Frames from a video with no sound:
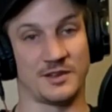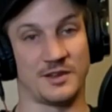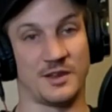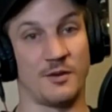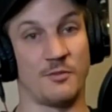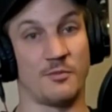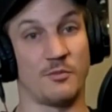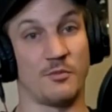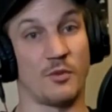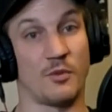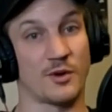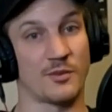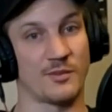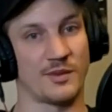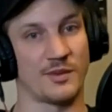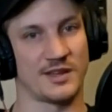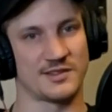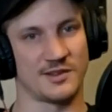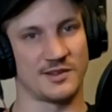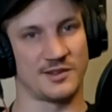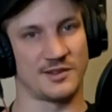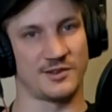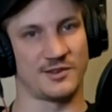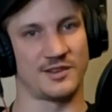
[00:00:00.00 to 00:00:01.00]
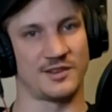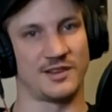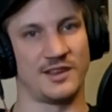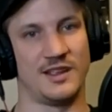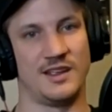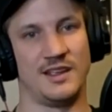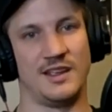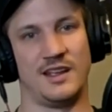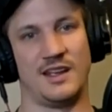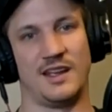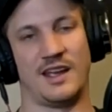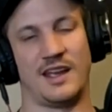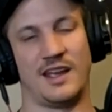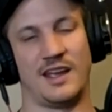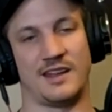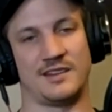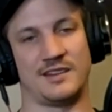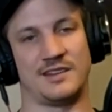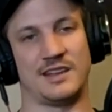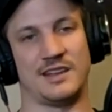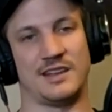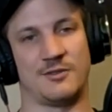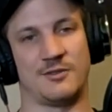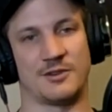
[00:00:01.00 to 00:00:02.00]
more muscle and
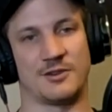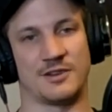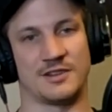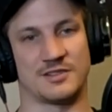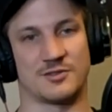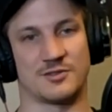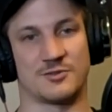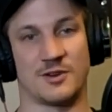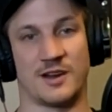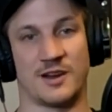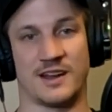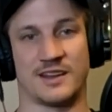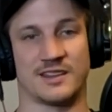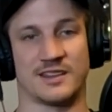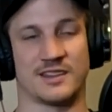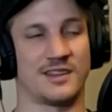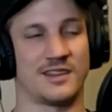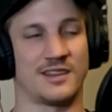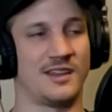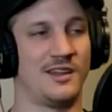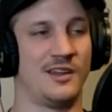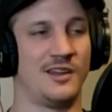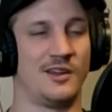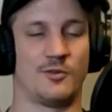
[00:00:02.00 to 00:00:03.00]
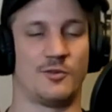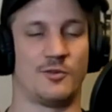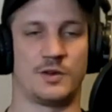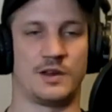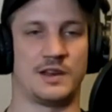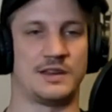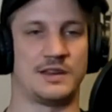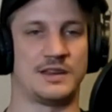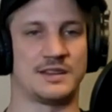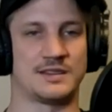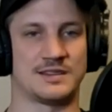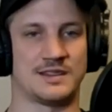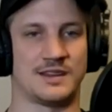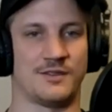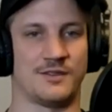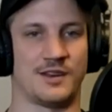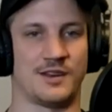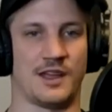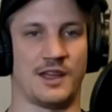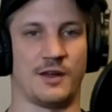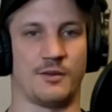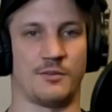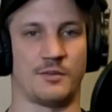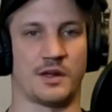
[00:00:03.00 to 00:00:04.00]
decrease strength when it doesn't even help
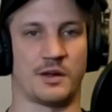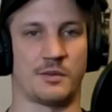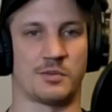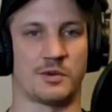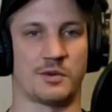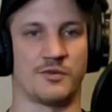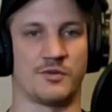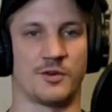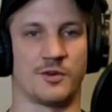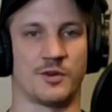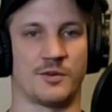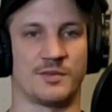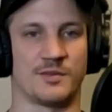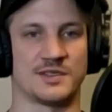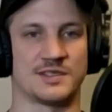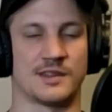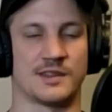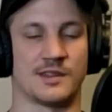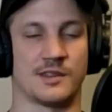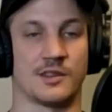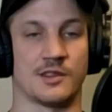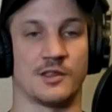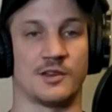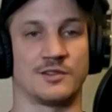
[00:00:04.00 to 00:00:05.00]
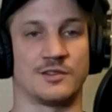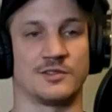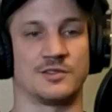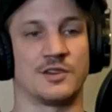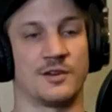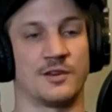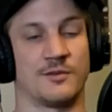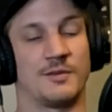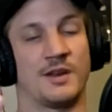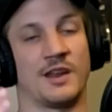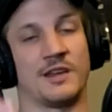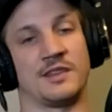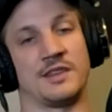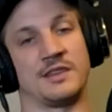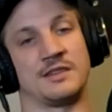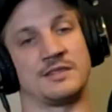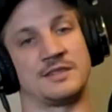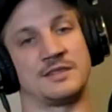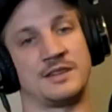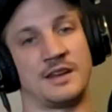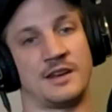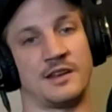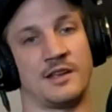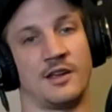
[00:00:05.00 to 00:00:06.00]
my performance in the long term. Now, the
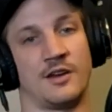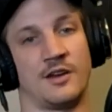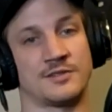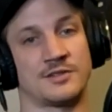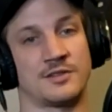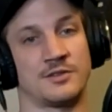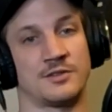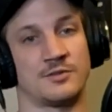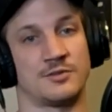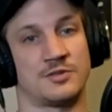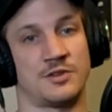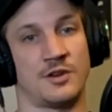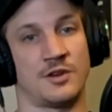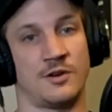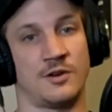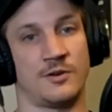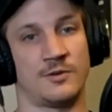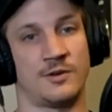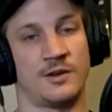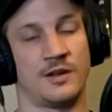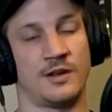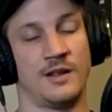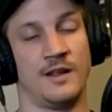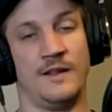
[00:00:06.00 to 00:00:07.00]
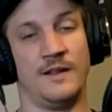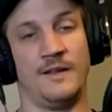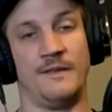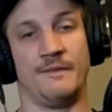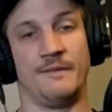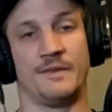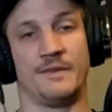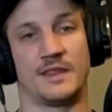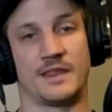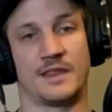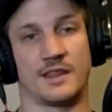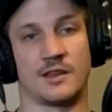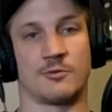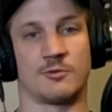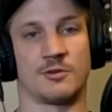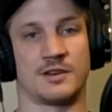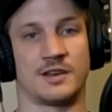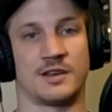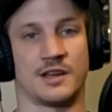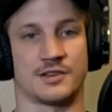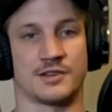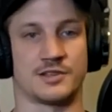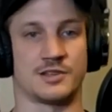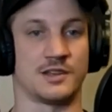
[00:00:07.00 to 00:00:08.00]
study also showed that a
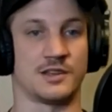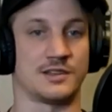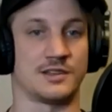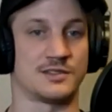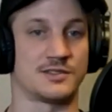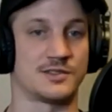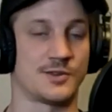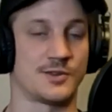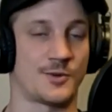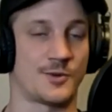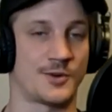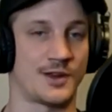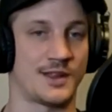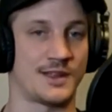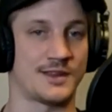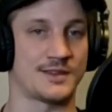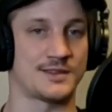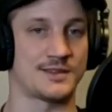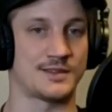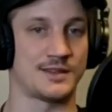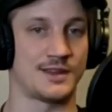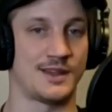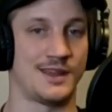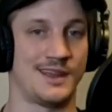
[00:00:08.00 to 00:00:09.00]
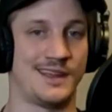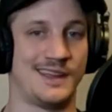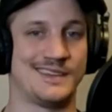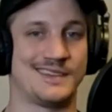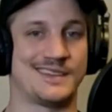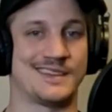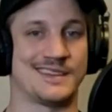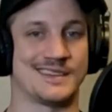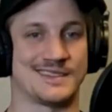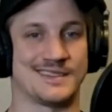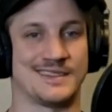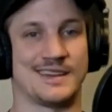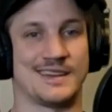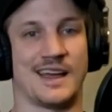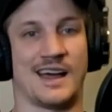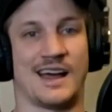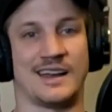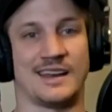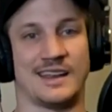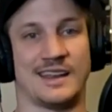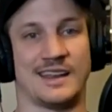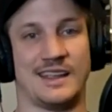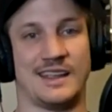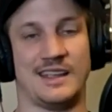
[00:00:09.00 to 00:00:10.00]
reduction in soreness does not
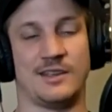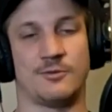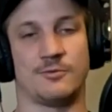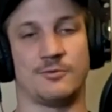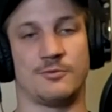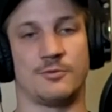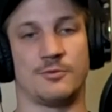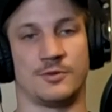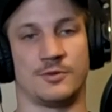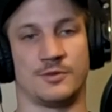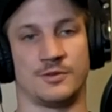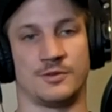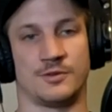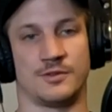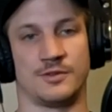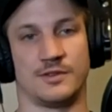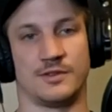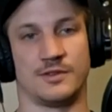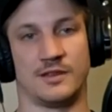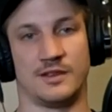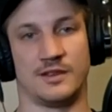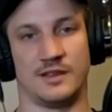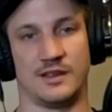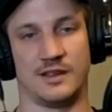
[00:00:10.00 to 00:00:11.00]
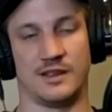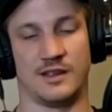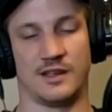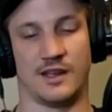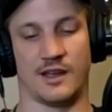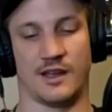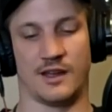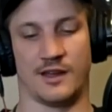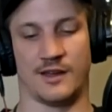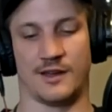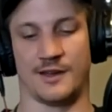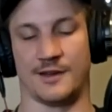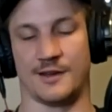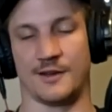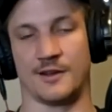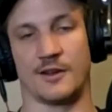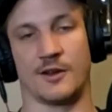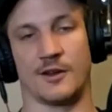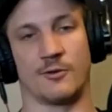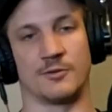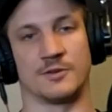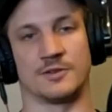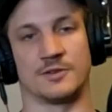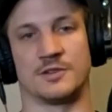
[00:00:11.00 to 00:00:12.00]
equal a
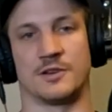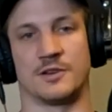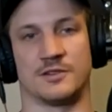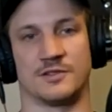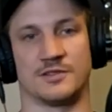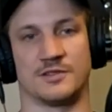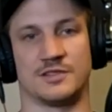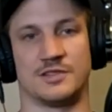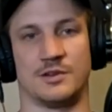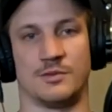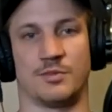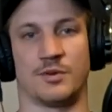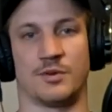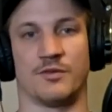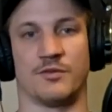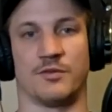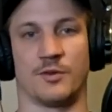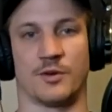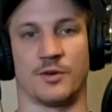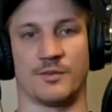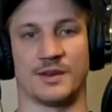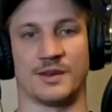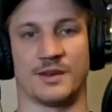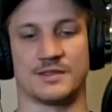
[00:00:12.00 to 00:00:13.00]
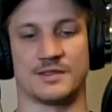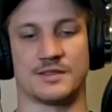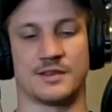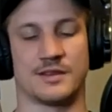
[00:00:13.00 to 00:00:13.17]
return to performance.